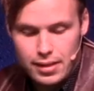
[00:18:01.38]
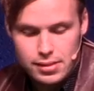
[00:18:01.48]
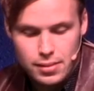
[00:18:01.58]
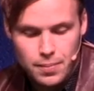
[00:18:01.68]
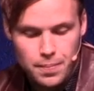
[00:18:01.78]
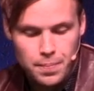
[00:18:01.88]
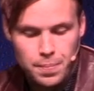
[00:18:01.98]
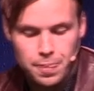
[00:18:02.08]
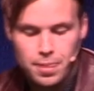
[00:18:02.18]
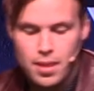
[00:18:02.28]
things.
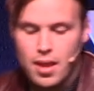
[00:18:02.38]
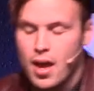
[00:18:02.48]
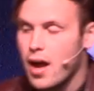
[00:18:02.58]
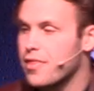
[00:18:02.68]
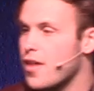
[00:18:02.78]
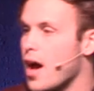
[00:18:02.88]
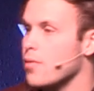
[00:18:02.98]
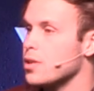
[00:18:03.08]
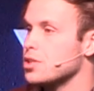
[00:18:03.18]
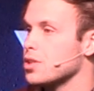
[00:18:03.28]
A
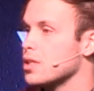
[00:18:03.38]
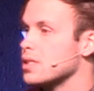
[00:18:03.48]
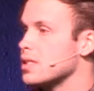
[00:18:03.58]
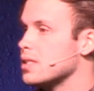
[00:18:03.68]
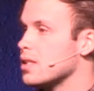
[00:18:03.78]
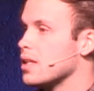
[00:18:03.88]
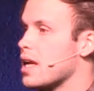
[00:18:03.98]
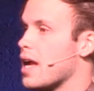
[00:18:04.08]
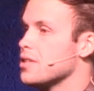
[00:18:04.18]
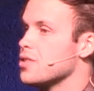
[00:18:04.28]
thought which
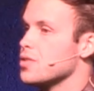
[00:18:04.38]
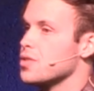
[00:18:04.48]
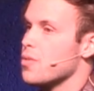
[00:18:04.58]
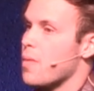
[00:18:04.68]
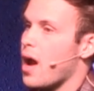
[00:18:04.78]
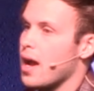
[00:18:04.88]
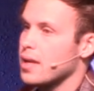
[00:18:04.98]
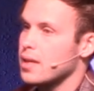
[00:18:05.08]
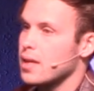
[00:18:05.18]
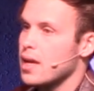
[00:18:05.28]
consistently enters your
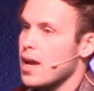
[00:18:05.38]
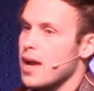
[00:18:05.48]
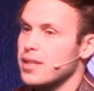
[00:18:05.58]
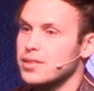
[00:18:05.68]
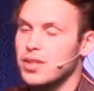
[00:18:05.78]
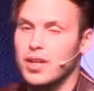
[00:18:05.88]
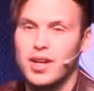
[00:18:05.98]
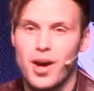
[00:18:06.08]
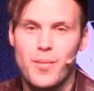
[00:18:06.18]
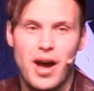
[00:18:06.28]
mind is going
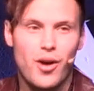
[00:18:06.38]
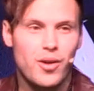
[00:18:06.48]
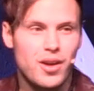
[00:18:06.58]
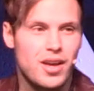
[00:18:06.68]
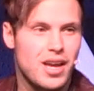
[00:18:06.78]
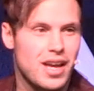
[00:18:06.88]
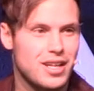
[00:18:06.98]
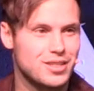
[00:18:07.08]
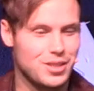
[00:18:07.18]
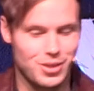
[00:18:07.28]
to come out
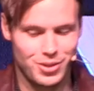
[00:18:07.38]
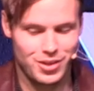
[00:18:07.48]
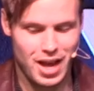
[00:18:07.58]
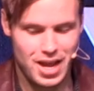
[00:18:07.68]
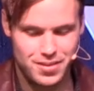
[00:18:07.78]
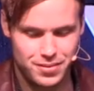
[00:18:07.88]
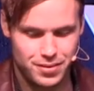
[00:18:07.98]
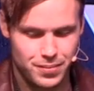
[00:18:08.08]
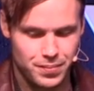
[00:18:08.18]
into your life.